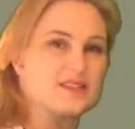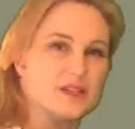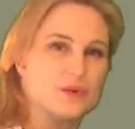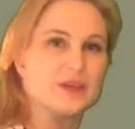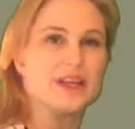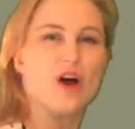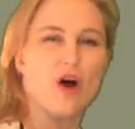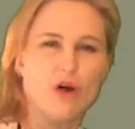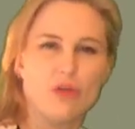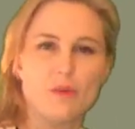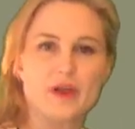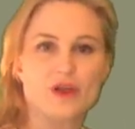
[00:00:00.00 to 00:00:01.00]
literally
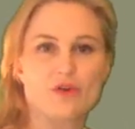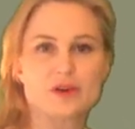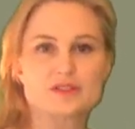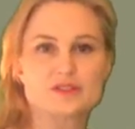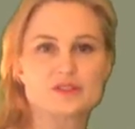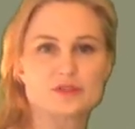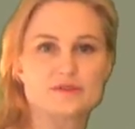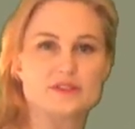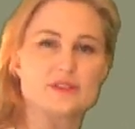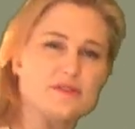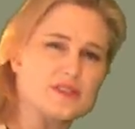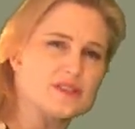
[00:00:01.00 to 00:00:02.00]
all the way across the
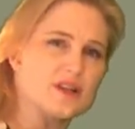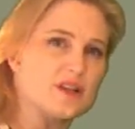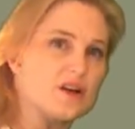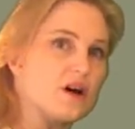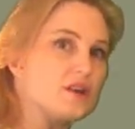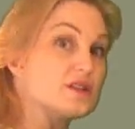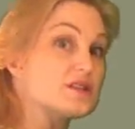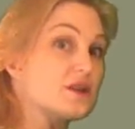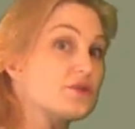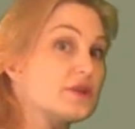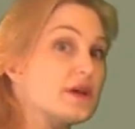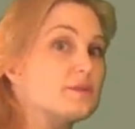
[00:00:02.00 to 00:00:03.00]
surface of the sun on the
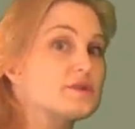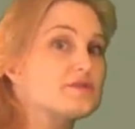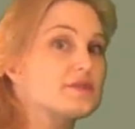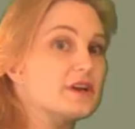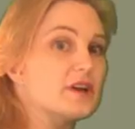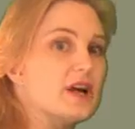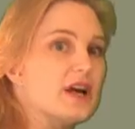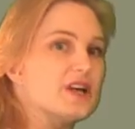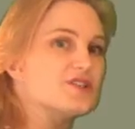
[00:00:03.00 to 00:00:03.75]
southern hemisphere.